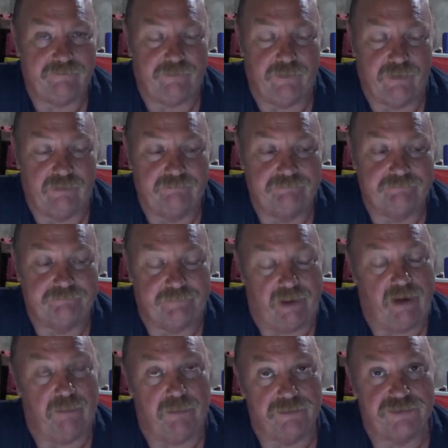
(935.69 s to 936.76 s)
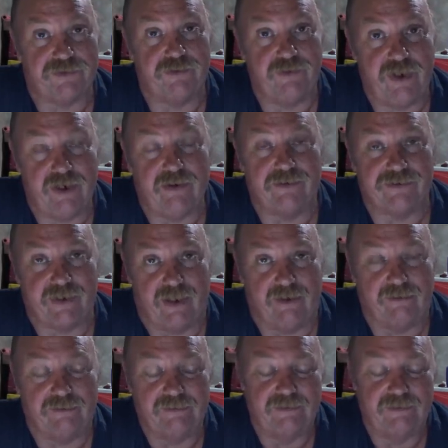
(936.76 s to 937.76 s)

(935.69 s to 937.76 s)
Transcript: for almost 2 years now.